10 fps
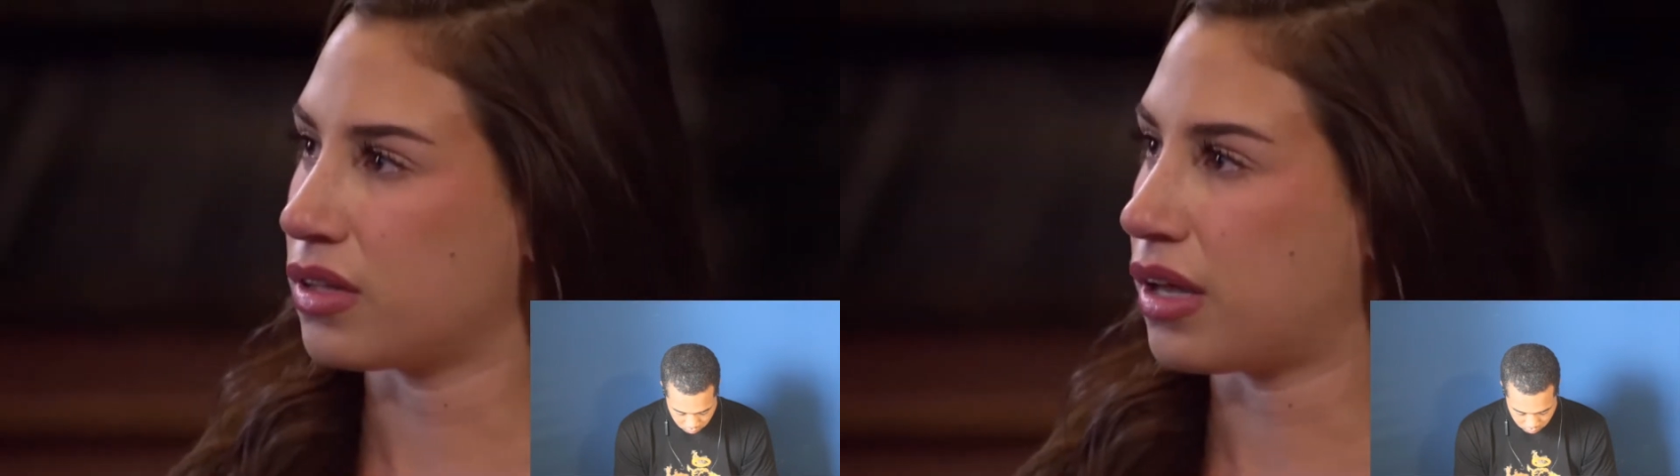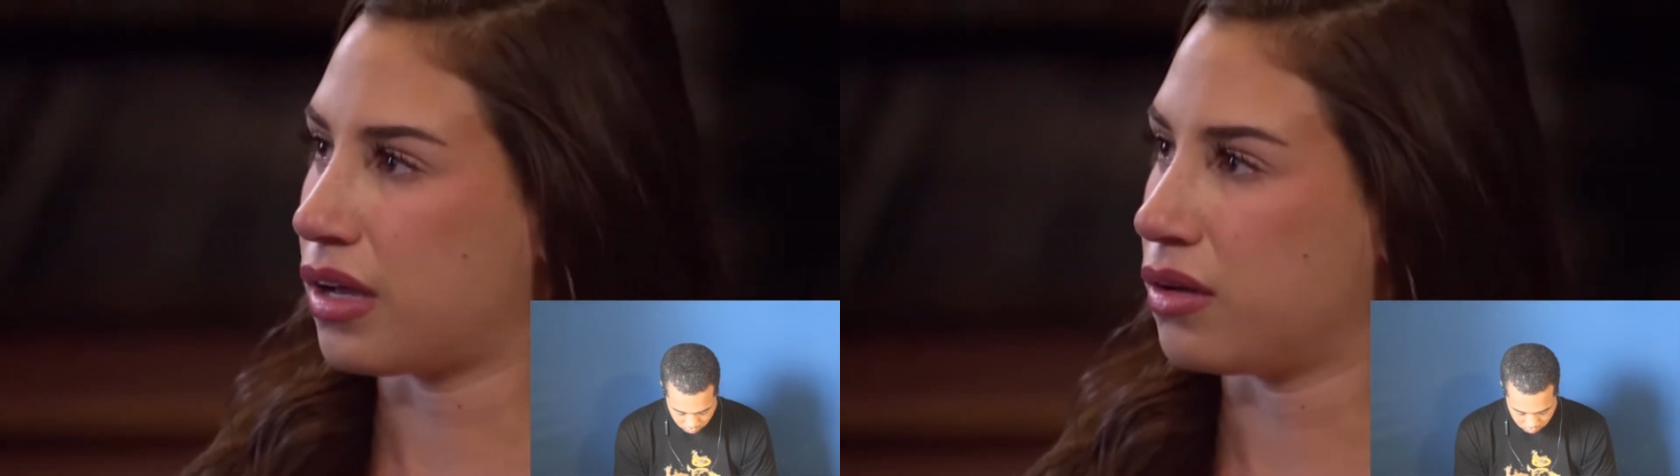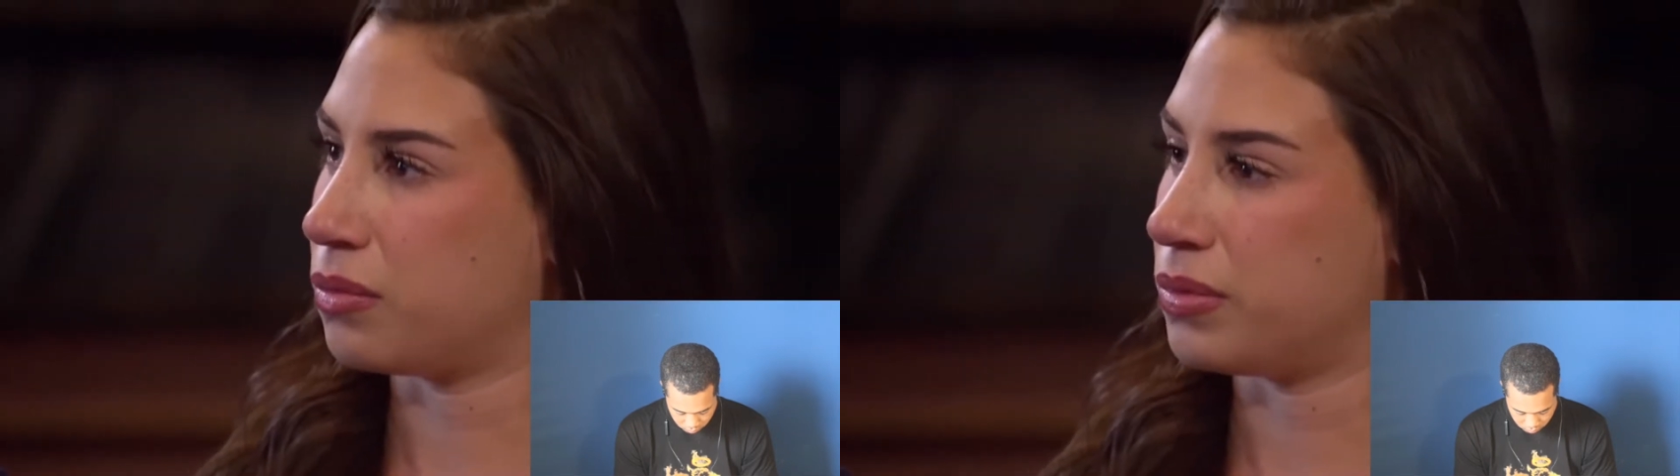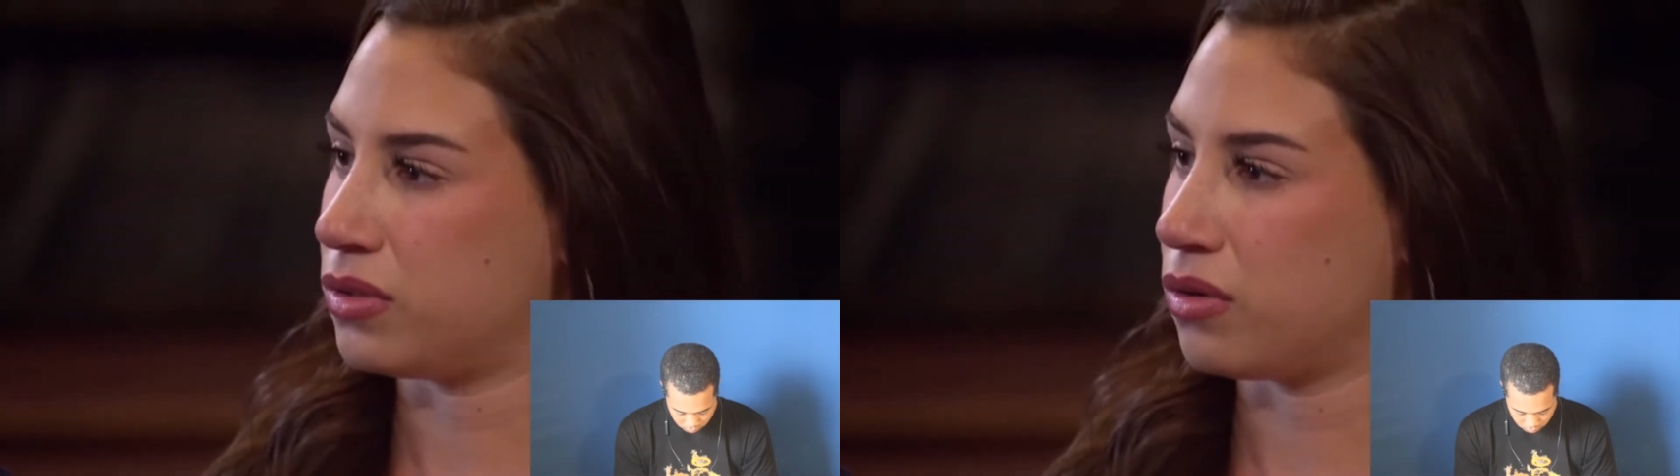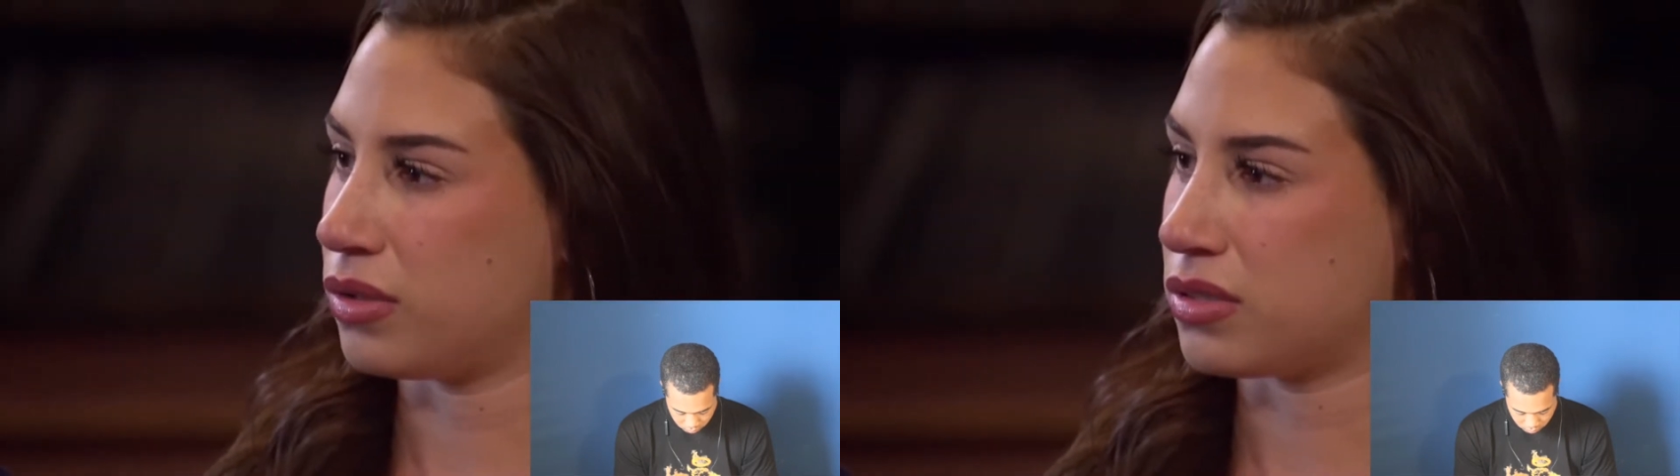Like I hope you
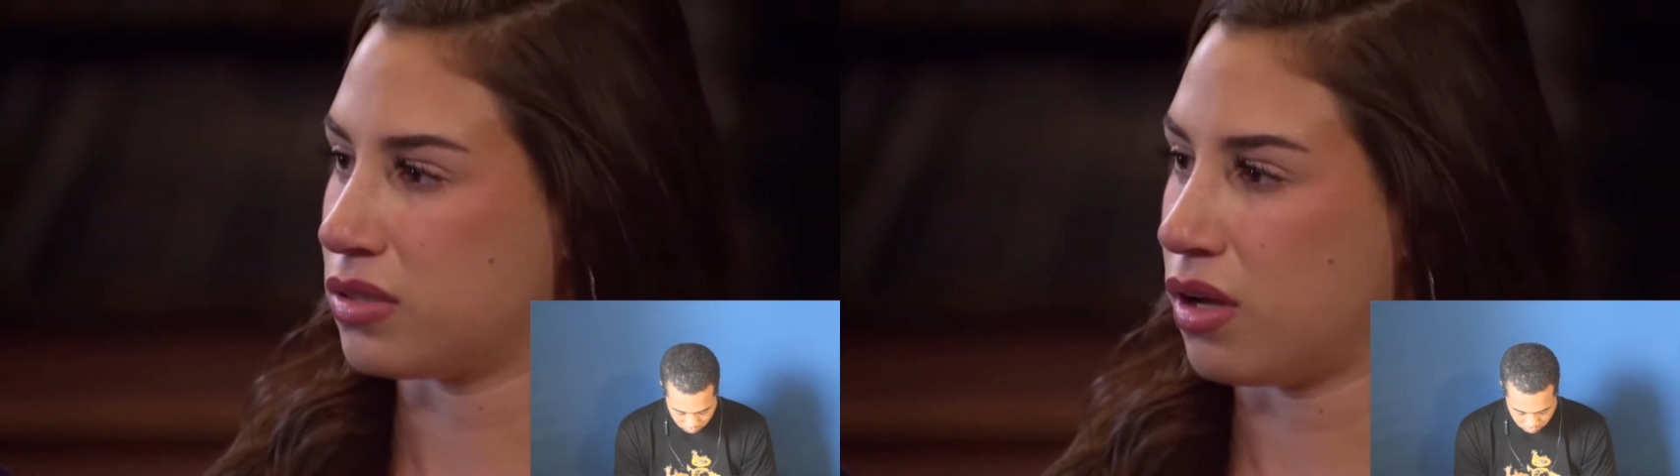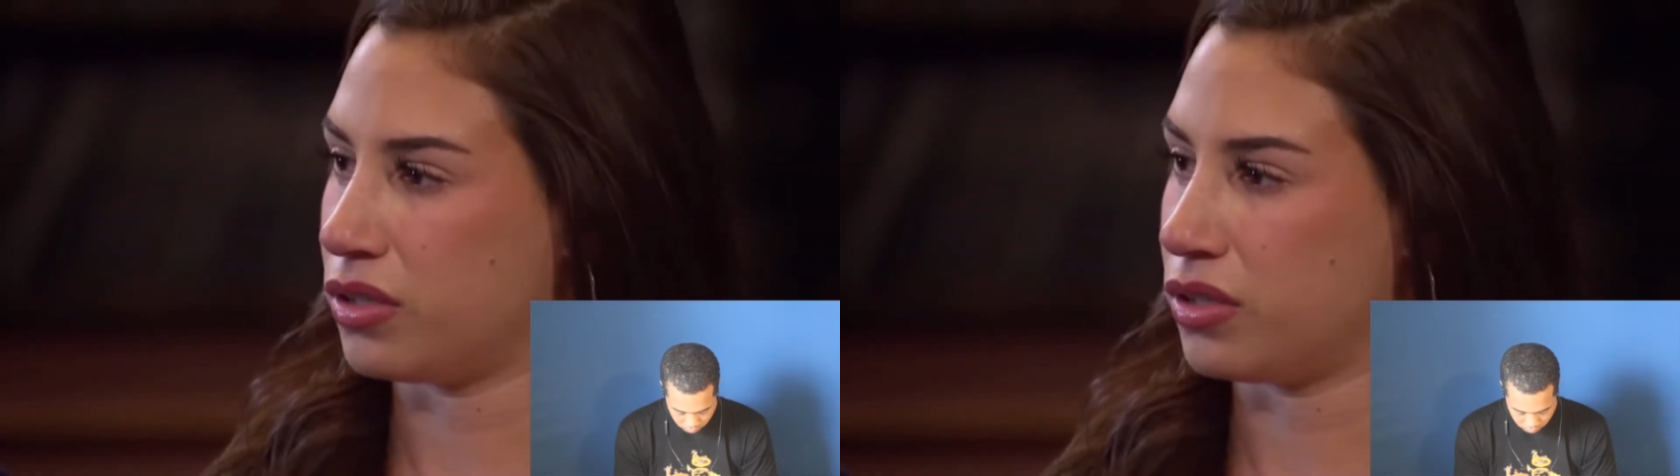know it's not